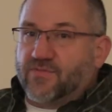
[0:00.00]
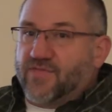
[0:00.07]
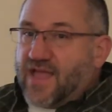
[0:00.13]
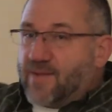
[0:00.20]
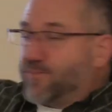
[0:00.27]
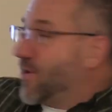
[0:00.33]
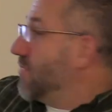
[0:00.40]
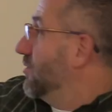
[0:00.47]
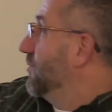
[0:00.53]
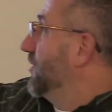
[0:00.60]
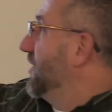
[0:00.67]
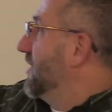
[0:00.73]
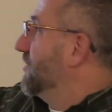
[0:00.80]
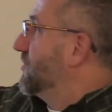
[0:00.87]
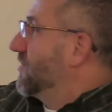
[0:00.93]
That
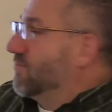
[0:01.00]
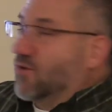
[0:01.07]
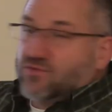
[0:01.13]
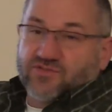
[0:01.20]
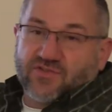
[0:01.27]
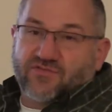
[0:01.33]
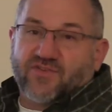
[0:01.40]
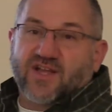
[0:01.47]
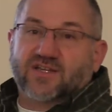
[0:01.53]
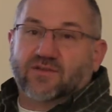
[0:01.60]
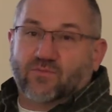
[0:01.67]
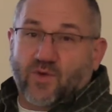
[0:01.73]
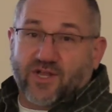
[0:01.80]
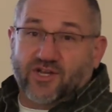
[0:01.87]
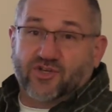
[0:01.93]
probably is the most
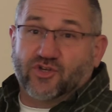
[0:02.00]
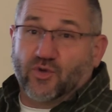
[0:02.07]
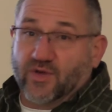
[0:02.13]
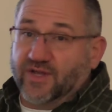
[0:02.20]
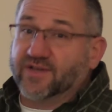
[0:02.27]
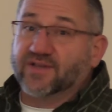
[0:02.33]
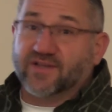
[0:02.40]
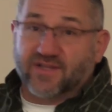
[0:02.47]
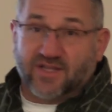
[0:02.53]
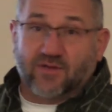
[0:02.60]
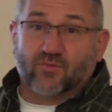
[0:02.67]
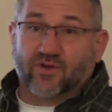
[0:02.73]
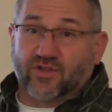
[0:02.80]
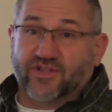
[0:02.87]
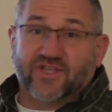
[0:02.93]
effective way to do it. It
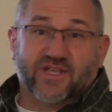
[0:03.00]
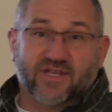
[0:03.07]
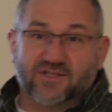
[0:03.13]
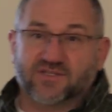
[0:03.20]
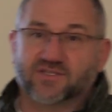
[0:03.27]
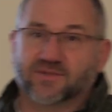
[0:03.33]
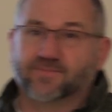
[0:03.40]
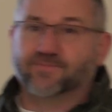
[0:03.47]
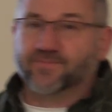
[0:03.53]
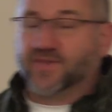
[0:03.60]
really is.